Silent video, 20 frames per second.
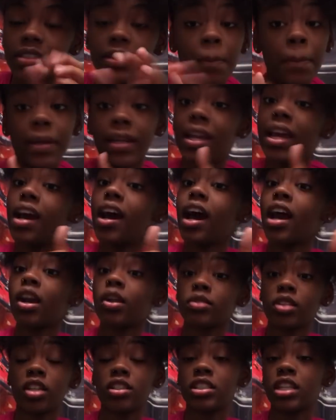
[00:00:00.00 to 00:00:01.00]
But now I don't
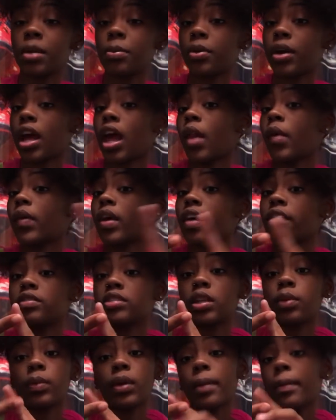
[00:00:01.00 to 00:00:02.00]
talk to that boy. I don't
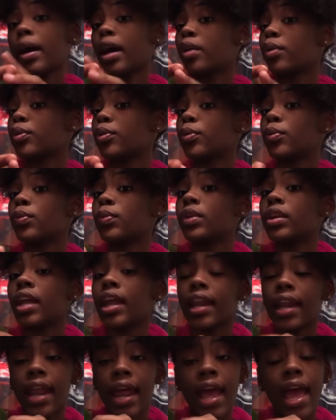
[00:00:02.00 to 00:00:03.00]
conversate with him. I don't do
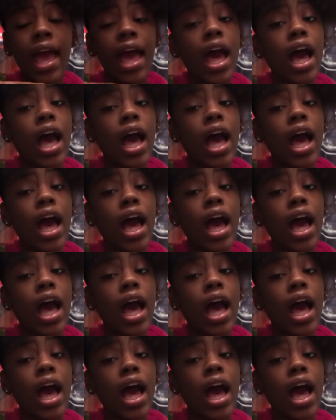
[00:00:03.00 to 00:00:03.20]
none of that.